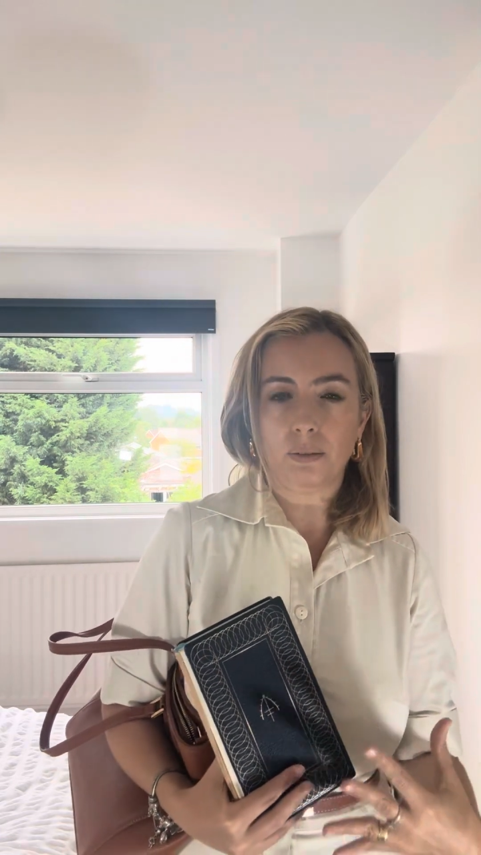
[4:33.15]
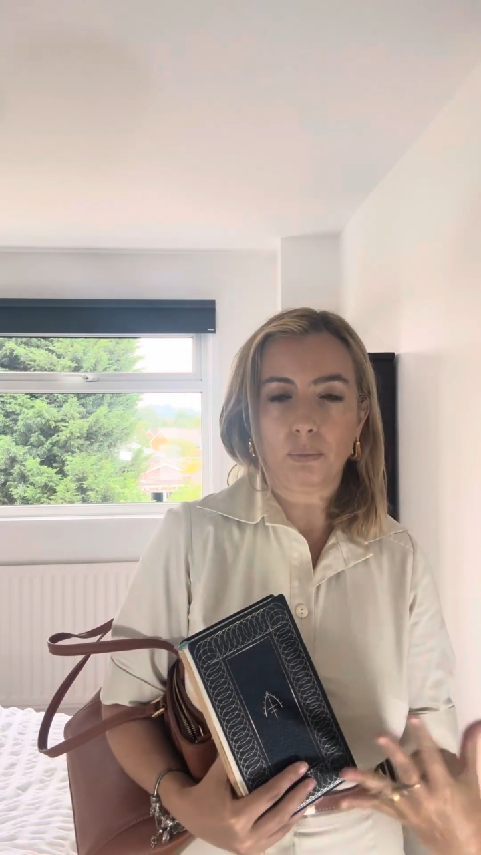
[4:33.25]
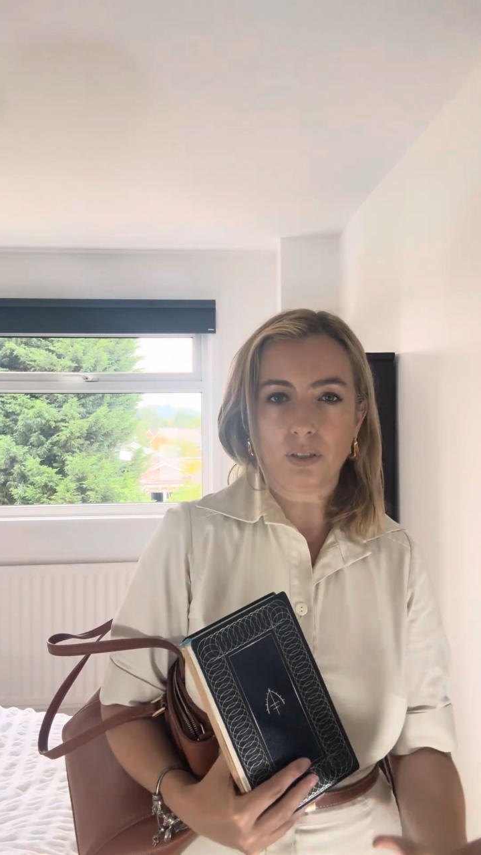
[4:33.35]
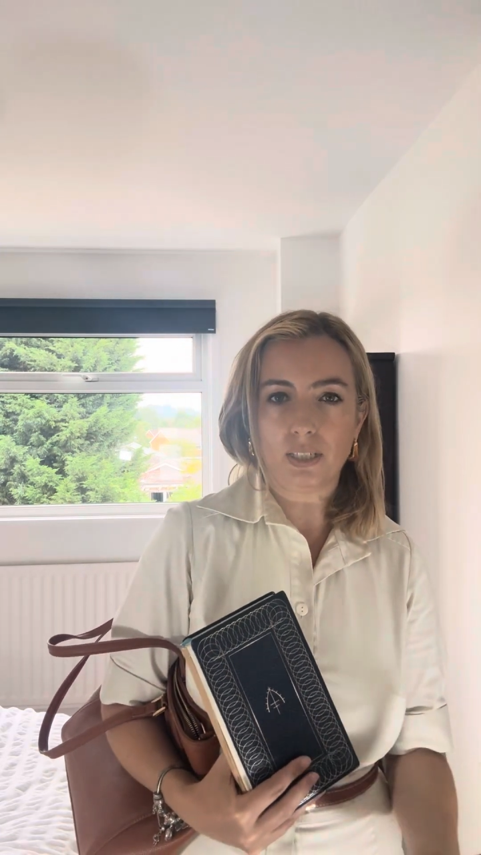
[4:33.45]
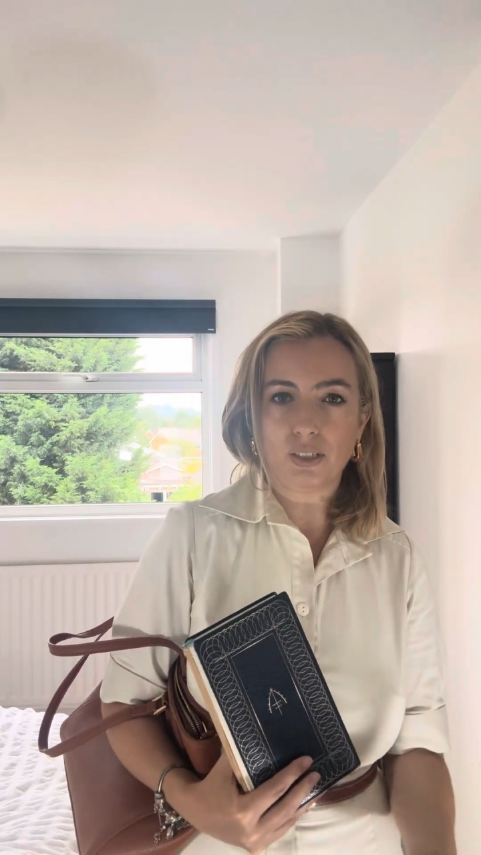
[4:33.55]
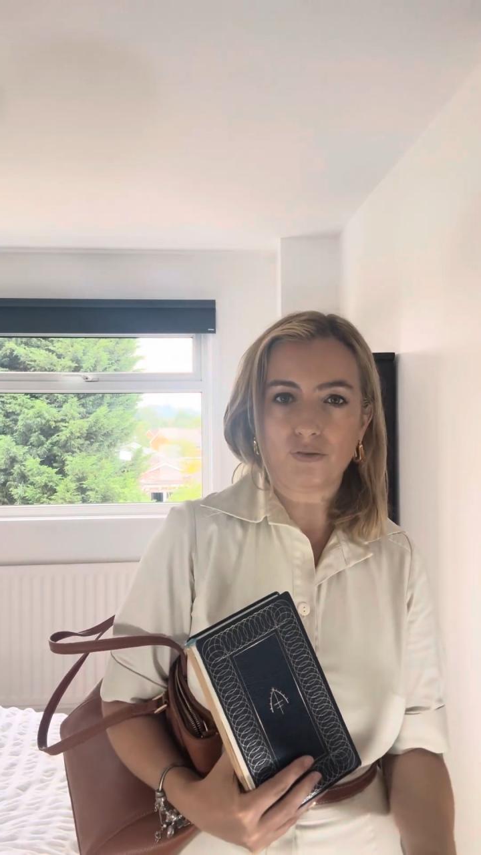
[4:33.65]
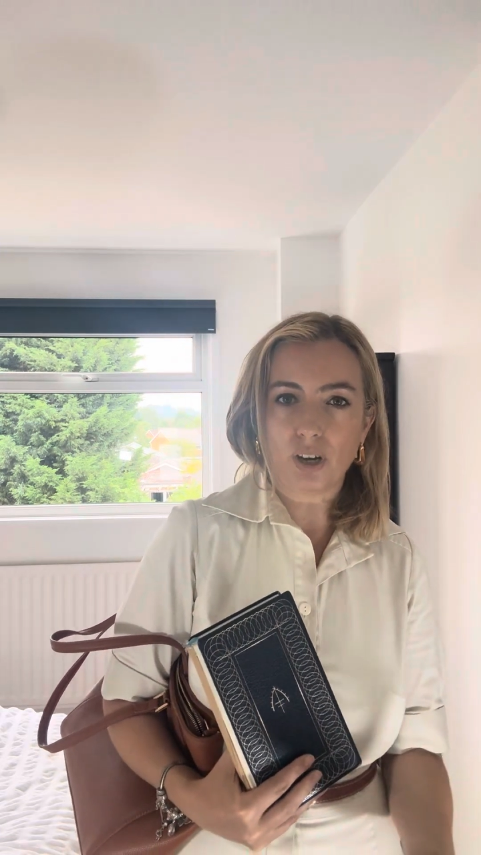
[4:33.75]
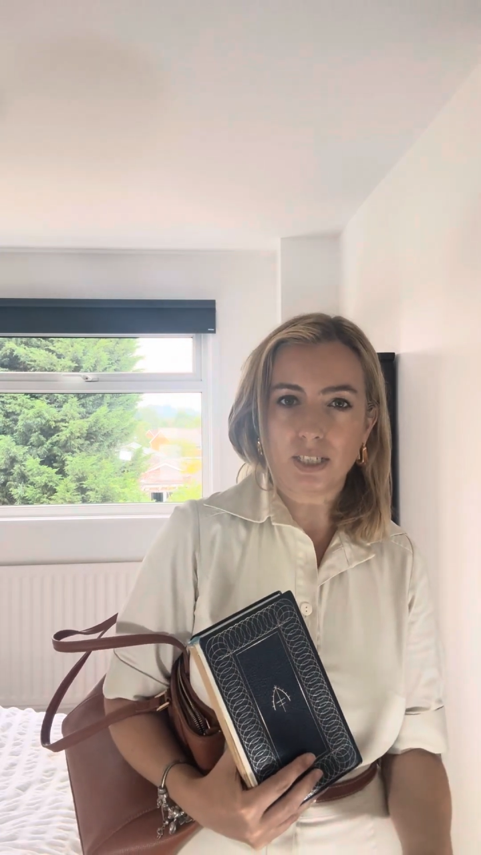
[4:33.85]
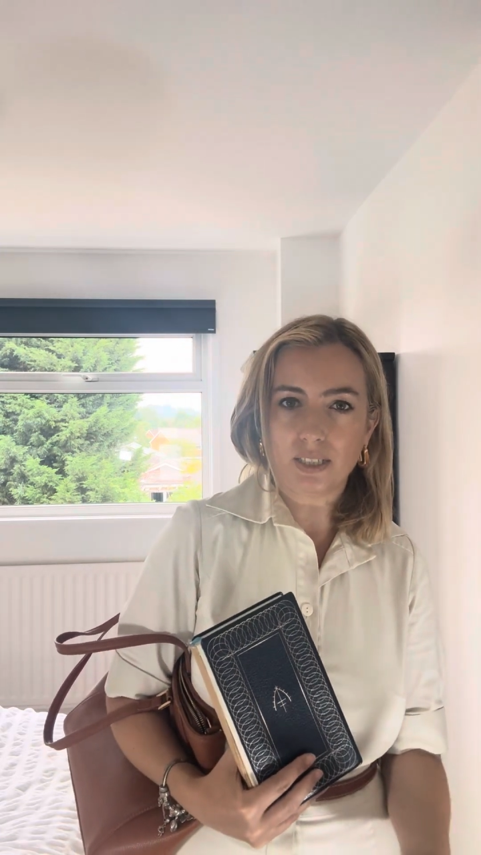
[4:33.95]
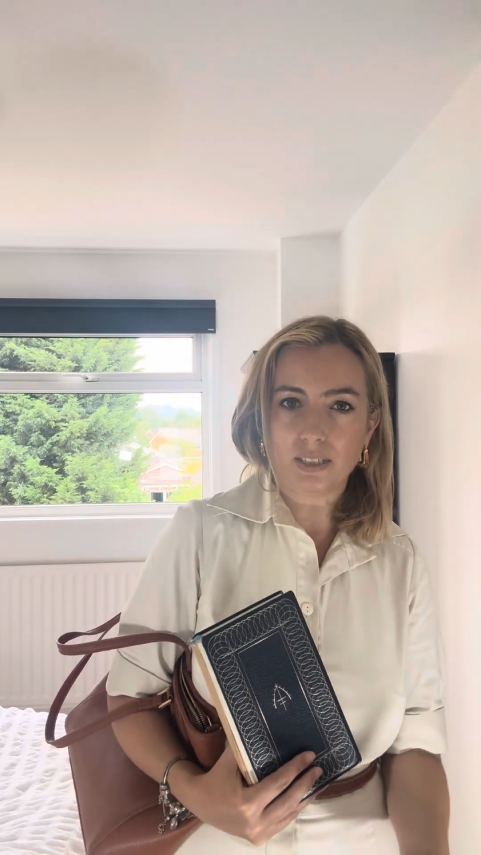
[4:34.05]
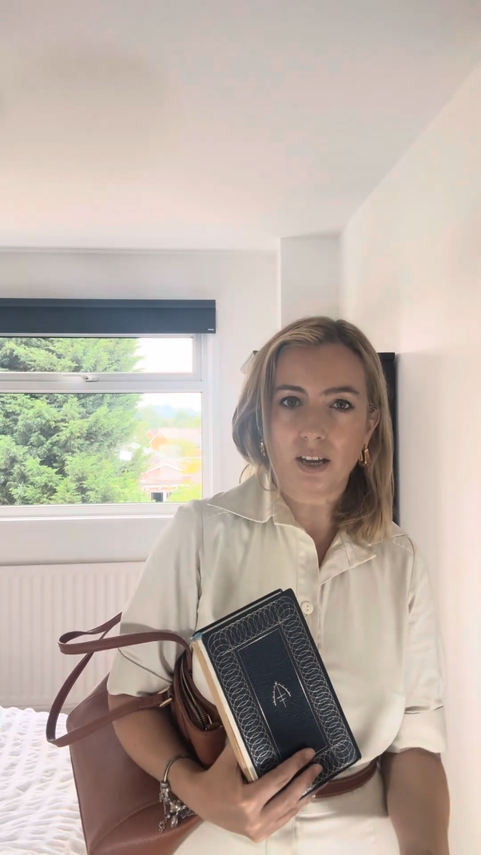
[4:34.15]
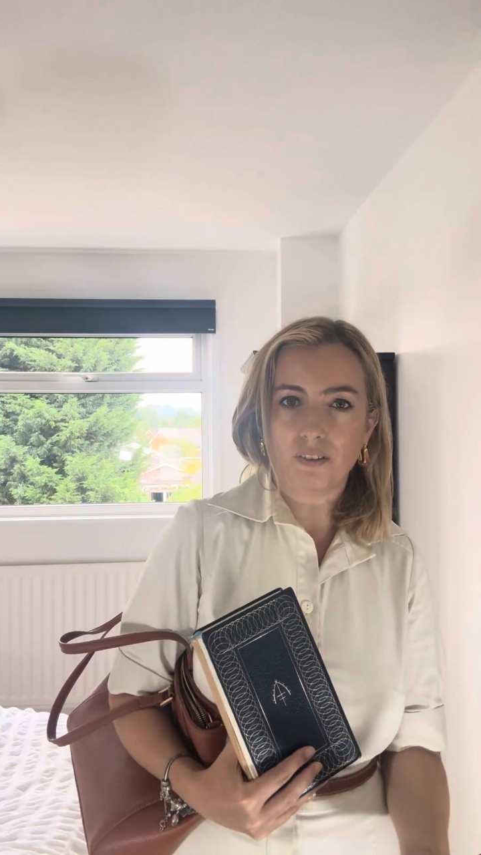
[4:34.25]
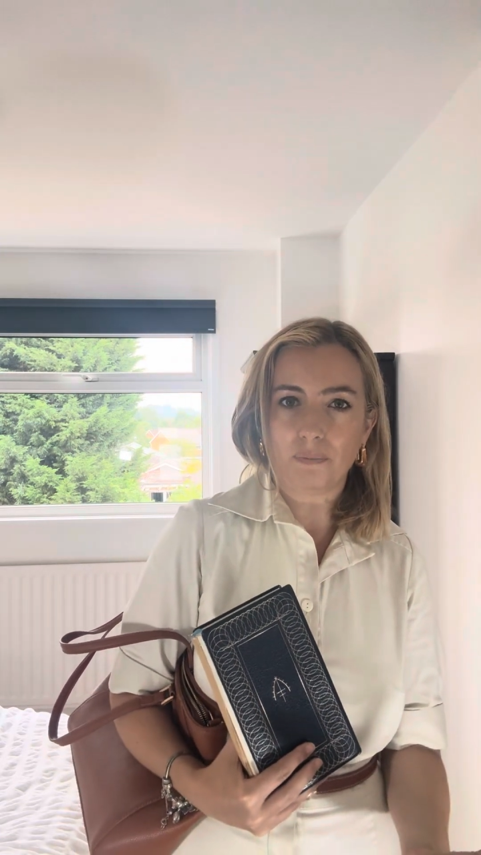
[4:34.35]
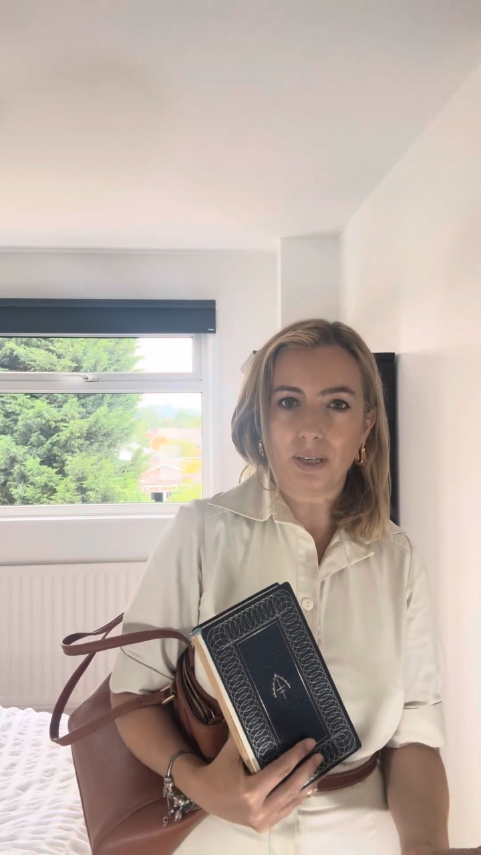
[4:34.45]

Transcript: modernist writers that I've